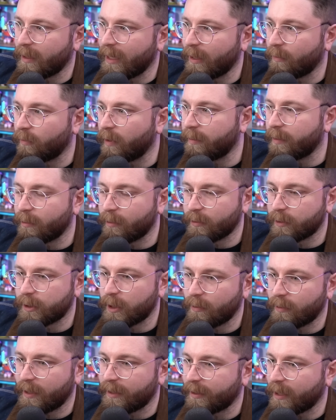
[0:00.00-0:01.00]
and women are
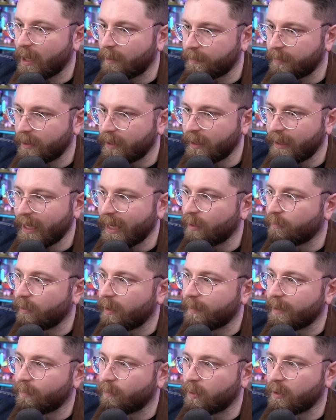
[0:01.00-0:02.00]
so, like, uppity, and
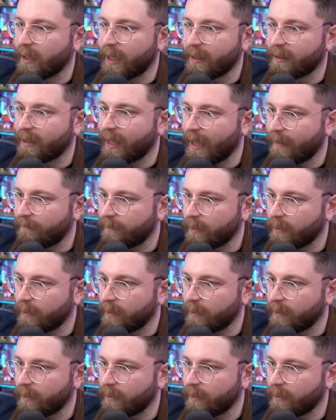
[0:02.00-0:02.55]
women will, like, laugh